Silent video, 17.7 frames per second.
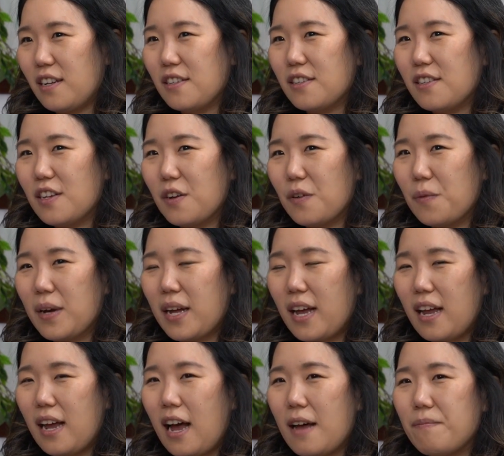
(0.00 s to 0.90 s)
And so
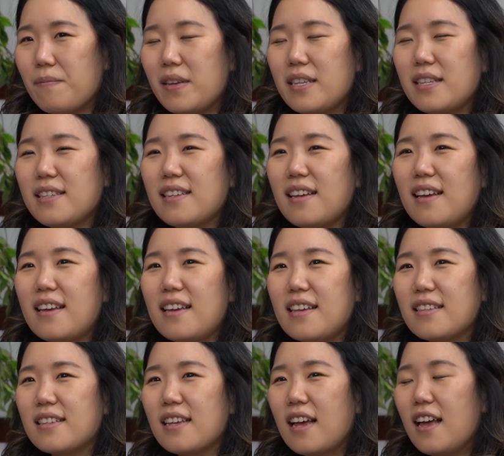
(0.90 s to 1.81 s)
what happens
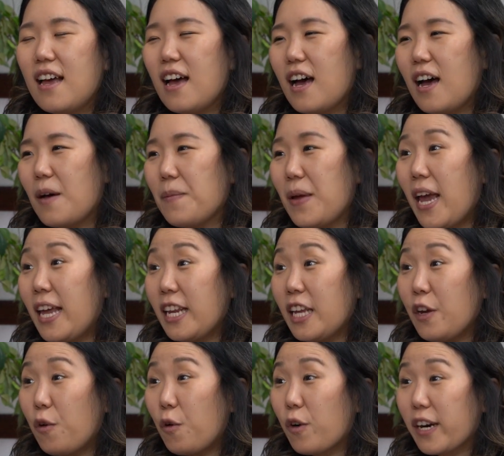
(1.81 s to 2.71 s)
is
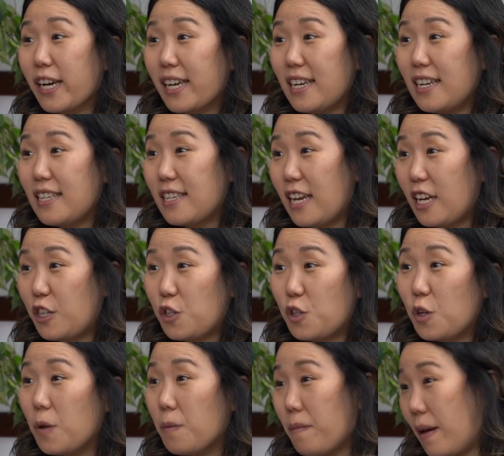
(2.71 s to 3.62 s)
any
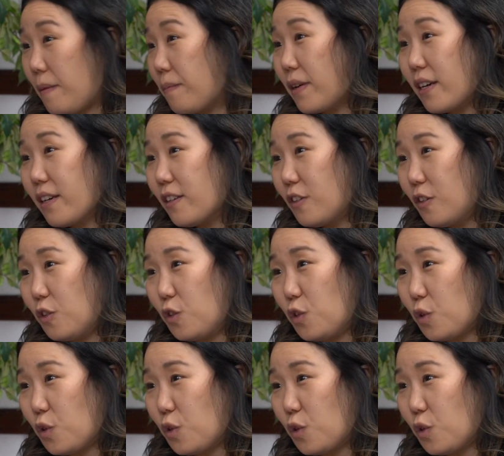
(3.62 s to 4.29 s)
organizational member who